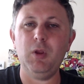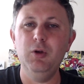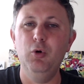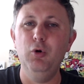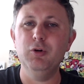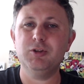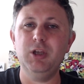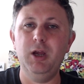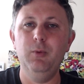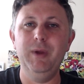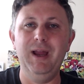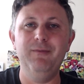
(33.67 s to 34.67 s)
Also,
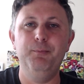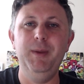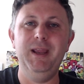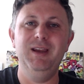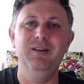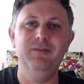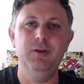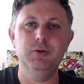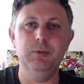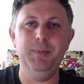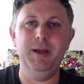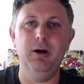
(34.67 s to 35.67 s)
we have big interviews
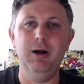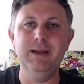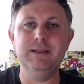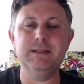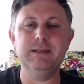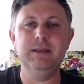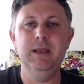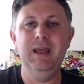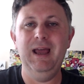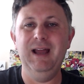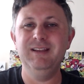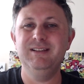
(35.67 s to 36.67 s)
with big artists,
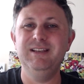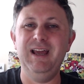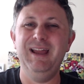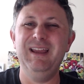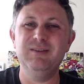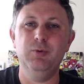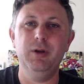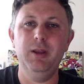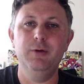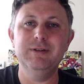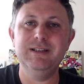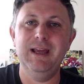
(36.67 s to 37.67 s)
and today is one of
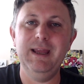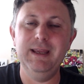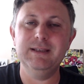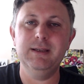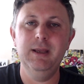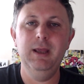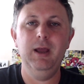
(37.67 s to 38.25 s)
those days,